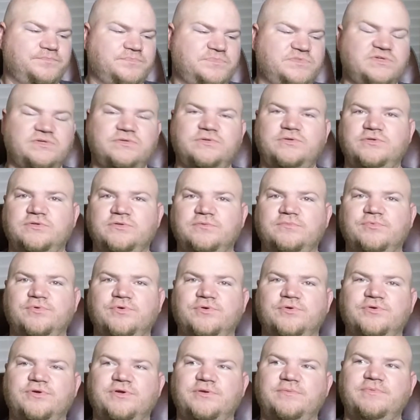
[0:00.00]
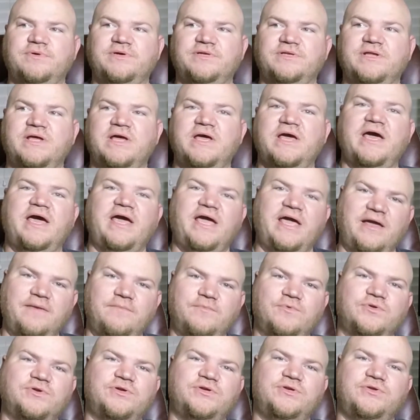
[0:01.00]
to do the brewing. But I
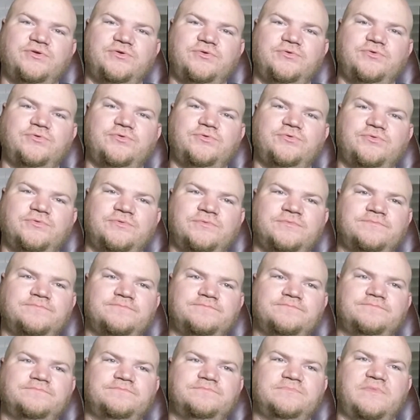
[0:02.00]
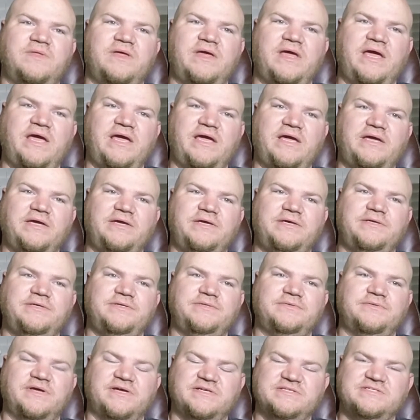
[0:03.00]
am going to do
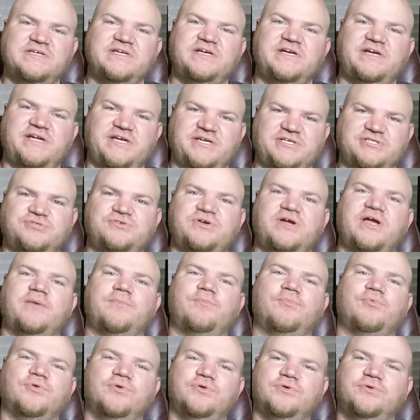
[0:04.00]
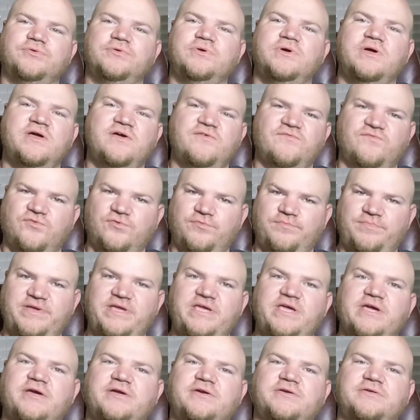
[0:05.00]
like I said, an extract brew for
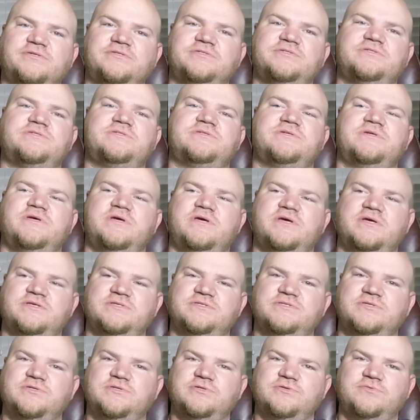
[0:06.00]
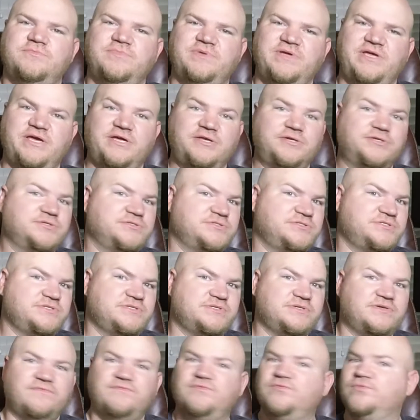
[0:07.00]
beginners. So beginners,
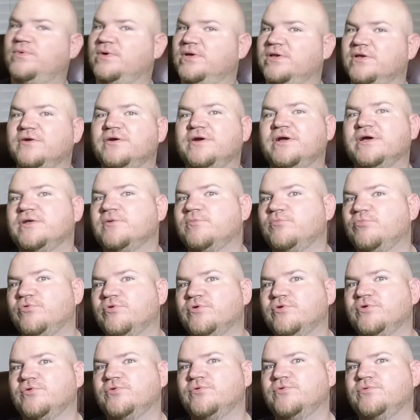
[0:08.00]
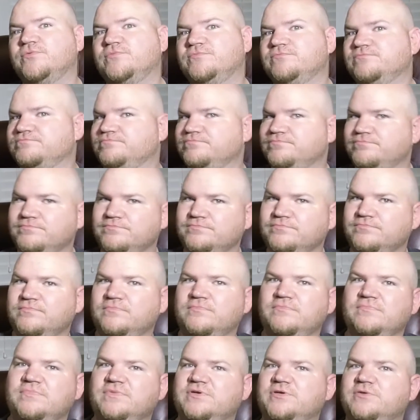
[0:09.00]
if you want to learn how to brew,
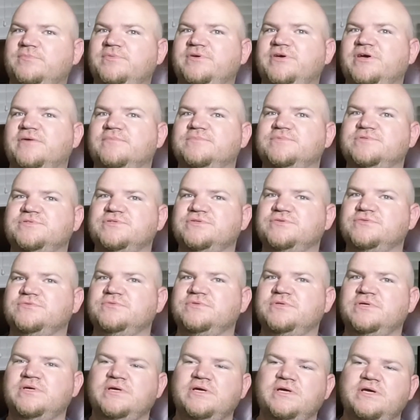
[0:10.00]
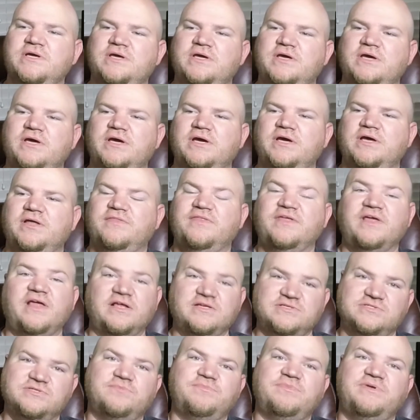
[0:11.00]
it'll be up soon. I think
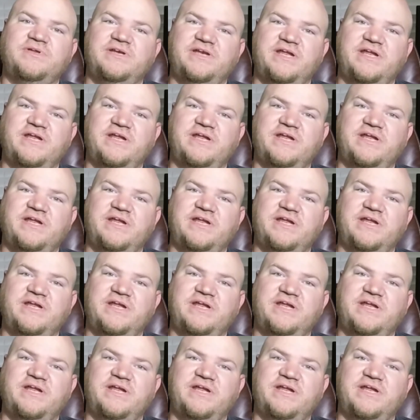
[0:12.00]
that's going to be the